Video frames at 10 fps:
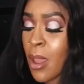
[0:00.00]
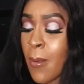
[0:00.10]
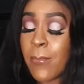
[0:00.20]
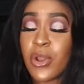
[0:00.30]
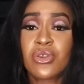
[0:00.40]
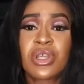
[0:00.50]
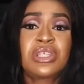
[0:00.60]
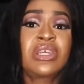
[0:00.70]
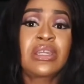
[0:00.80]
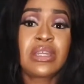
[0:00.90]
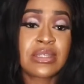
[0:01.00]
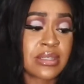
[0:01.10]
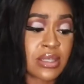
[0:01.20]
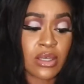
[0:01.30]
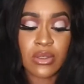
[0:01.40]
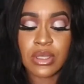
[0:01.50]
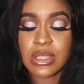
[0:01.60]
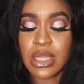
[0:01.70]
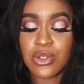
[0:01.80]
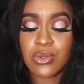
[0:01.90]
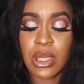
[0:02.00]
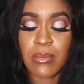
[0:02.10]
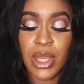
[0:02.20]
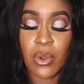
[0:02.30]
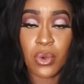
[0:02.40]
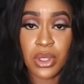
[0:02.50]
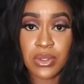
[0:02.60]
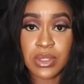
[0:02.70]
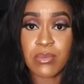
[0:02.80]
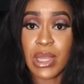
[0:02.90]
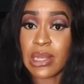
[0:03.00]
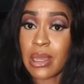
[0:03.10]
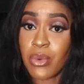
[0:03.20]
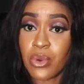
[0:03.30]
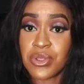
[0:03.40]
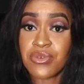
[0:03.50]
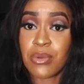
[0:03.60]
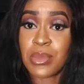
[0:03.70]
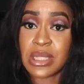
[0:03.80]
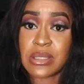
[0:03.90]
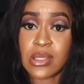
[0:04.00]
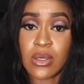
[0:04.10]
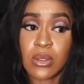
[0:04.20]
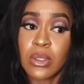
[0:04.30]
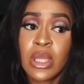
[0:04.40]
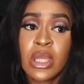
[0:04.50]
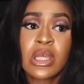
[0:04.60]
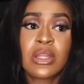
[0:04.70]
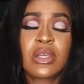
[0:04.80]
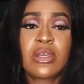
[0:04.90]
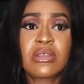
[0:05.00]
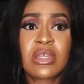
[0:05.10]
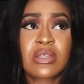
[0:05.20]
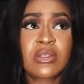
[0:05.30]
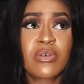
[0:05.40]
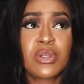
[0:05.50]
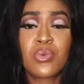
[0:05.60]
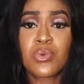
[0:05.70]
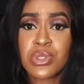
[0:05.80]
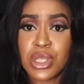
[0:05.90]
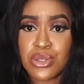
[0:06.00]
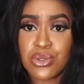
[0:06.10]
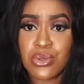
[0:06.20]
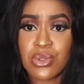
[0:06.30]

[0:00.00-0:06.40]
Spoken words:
but you can check Netatol, because I do get my oils, my lamp oils, from Netatol. There's Netatol in Wuse too.